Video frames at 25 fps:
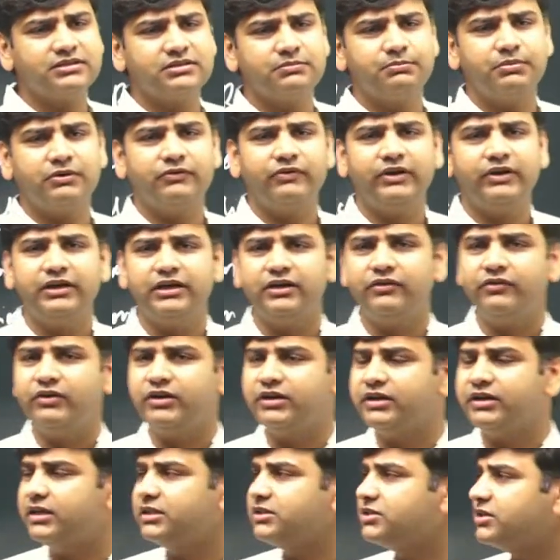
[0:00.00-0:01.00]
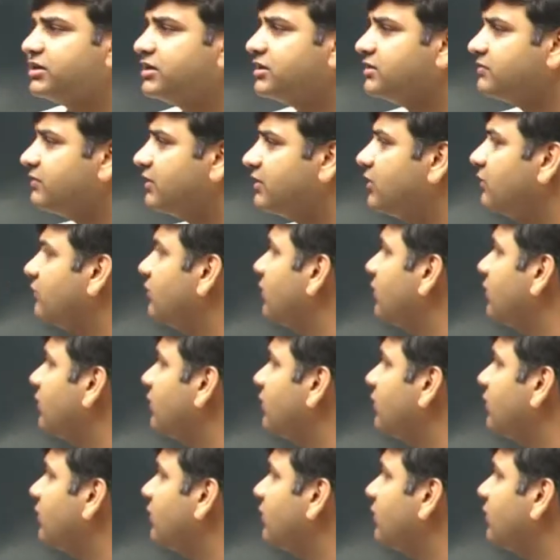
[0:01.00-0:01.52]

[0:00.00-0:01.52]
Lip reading: Preventive detention is one of the